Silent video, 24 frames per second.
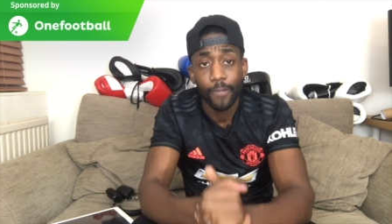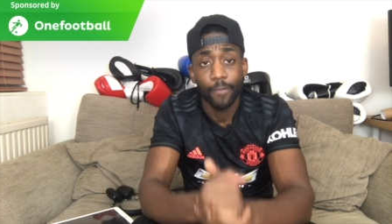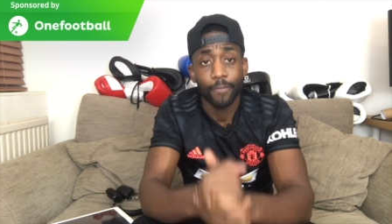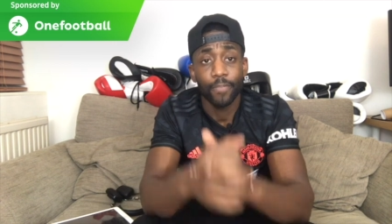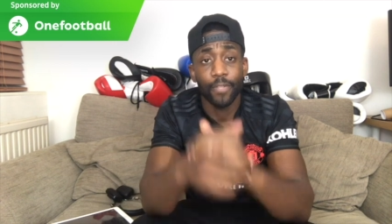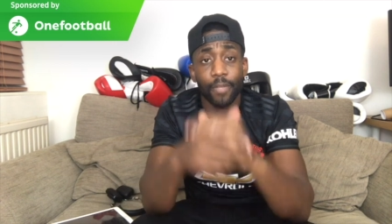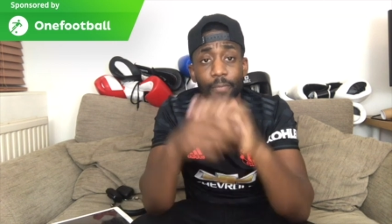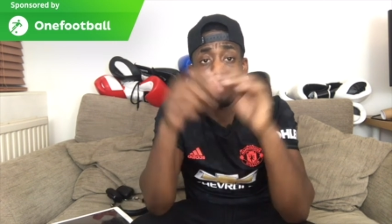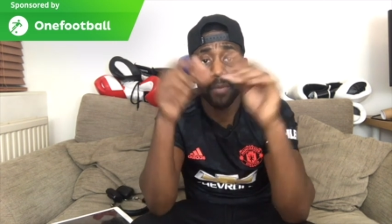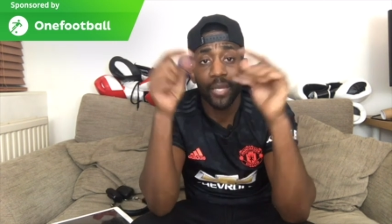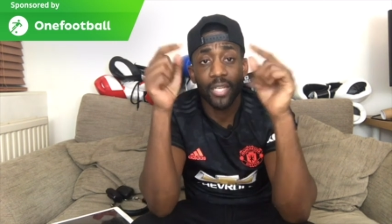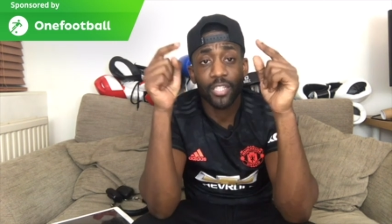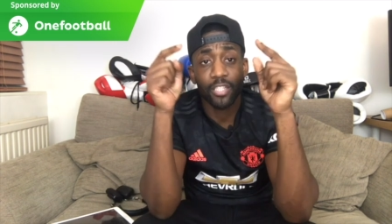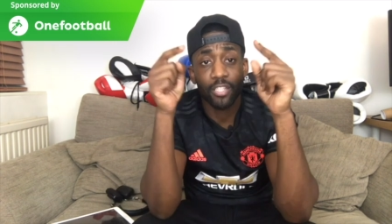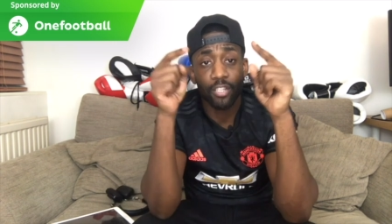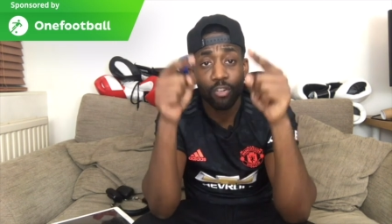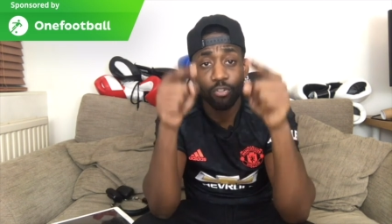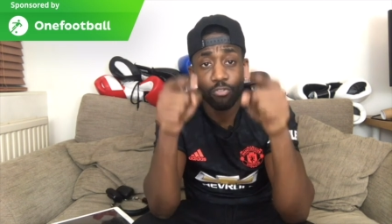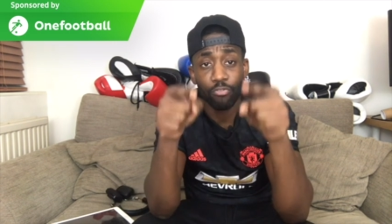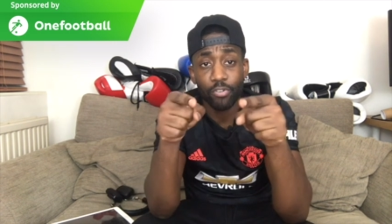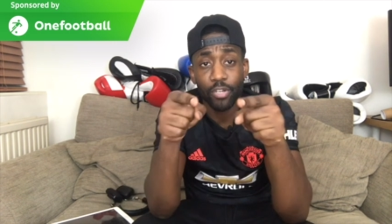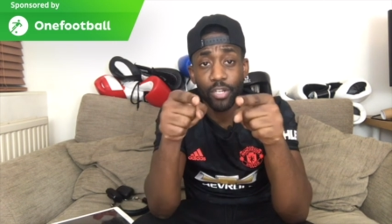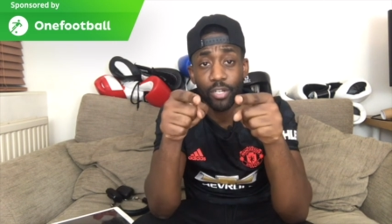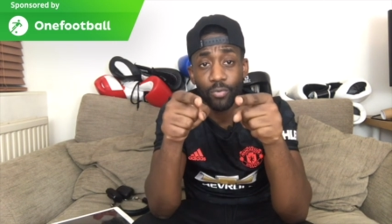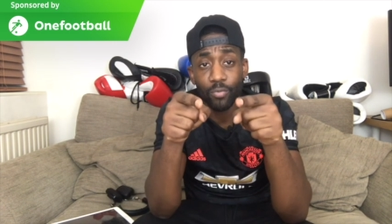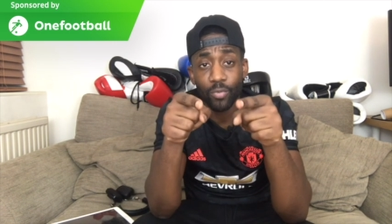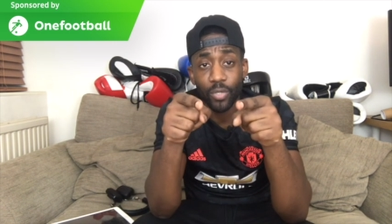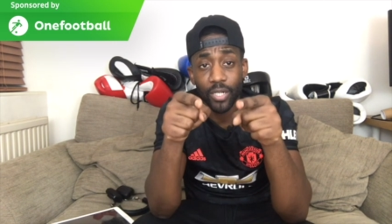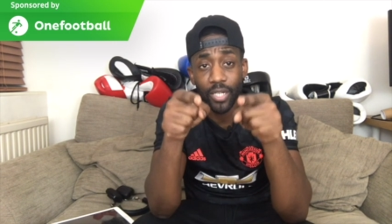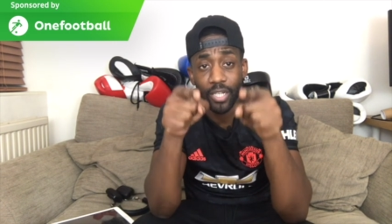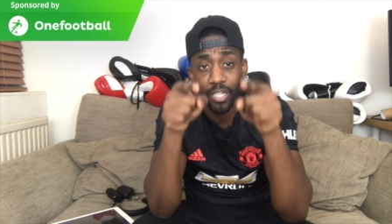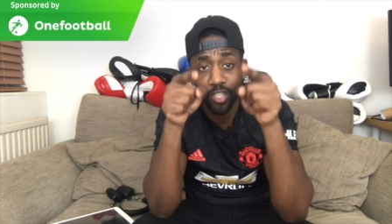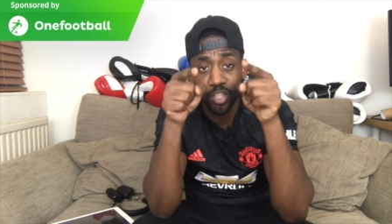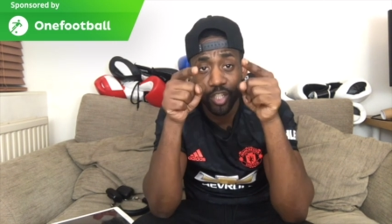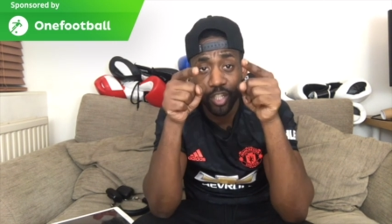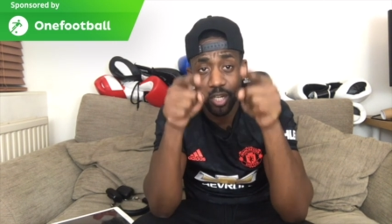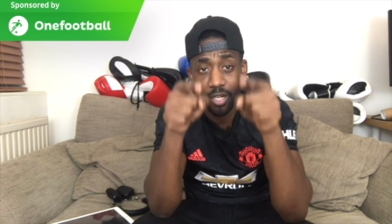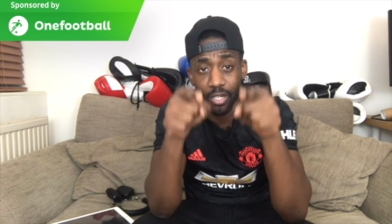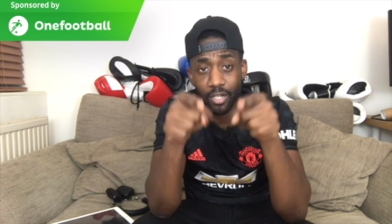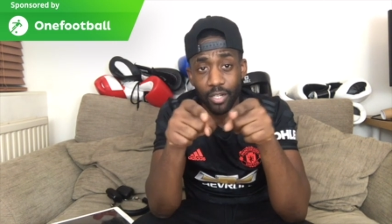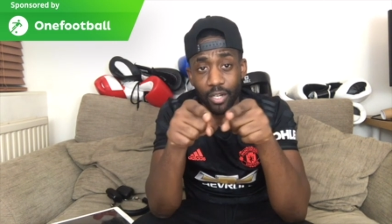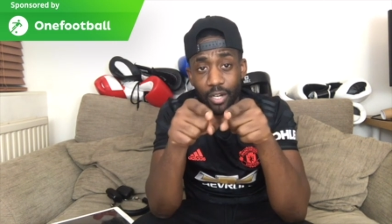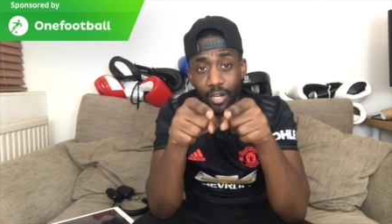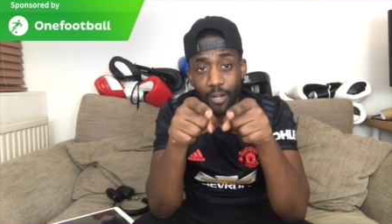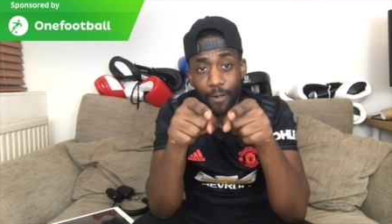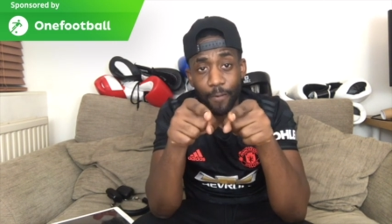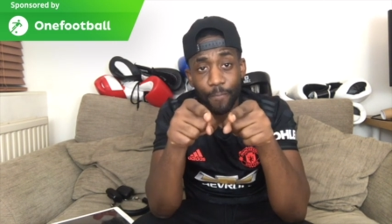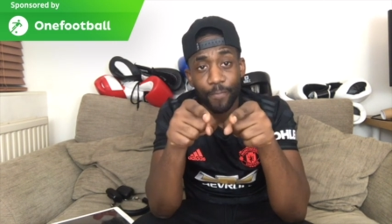The Mason Greenwood
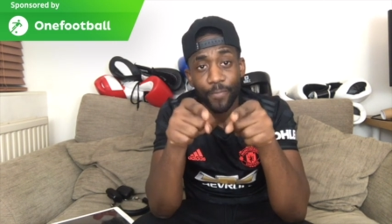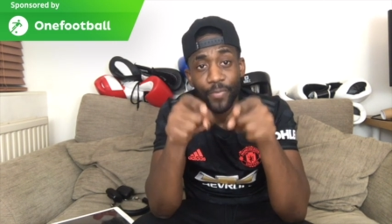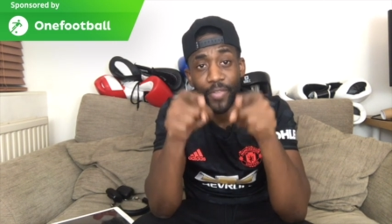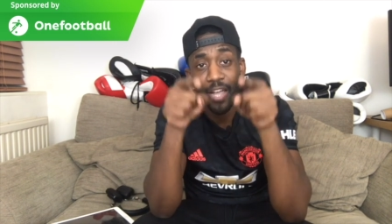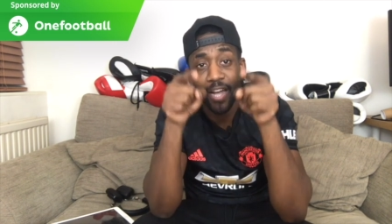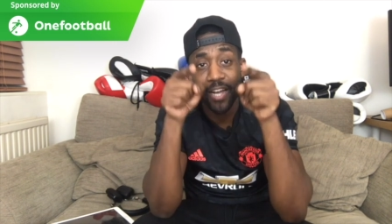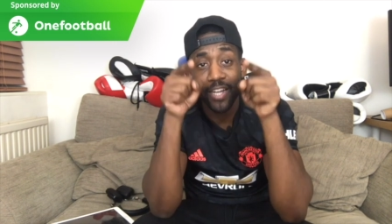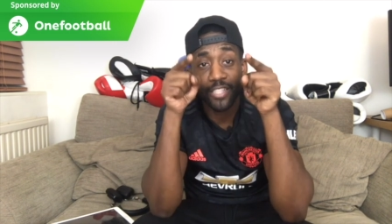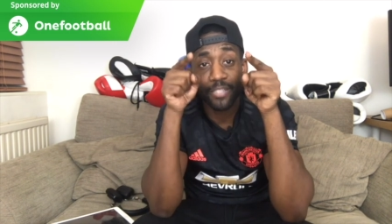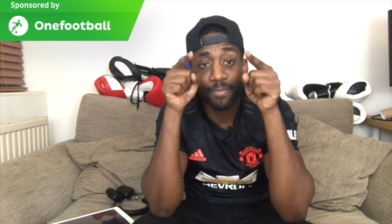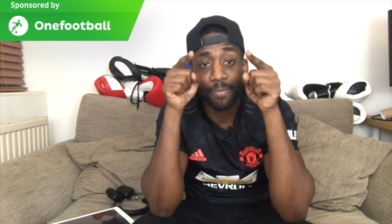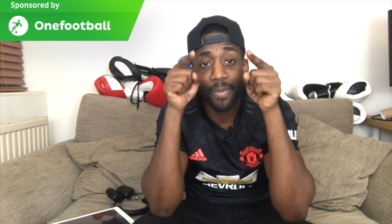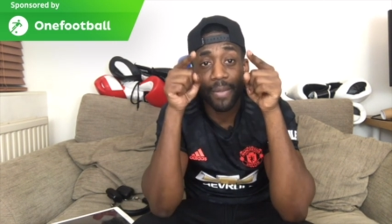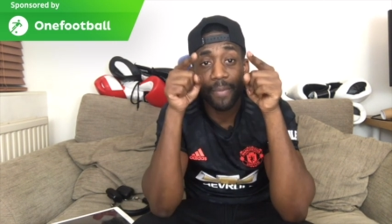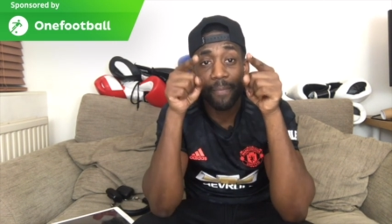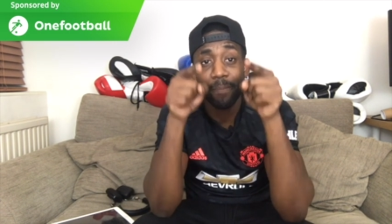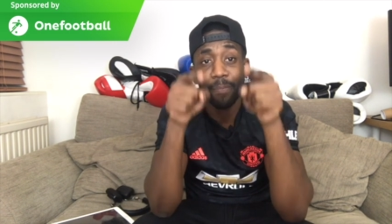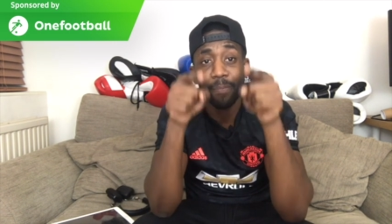agenda has been